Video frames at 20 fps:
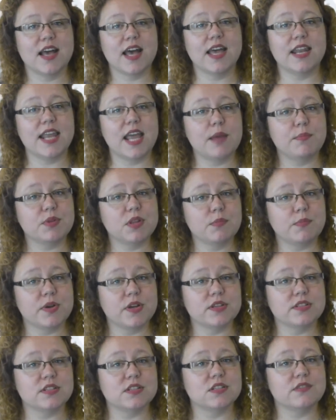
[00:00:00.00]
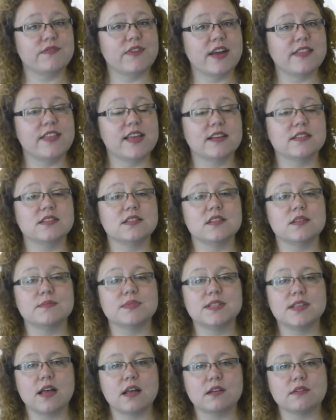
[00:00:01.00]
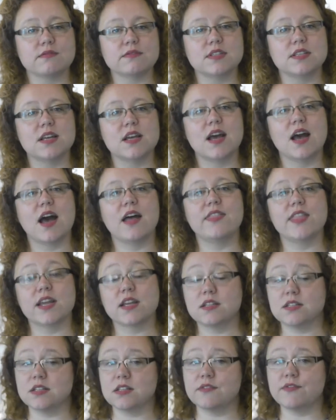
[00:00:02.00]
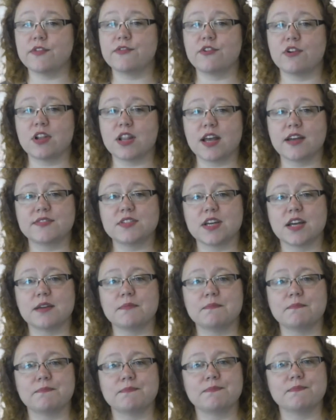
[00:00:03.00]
Enable a person to find the answer themselves and they can deliver for a lifetime.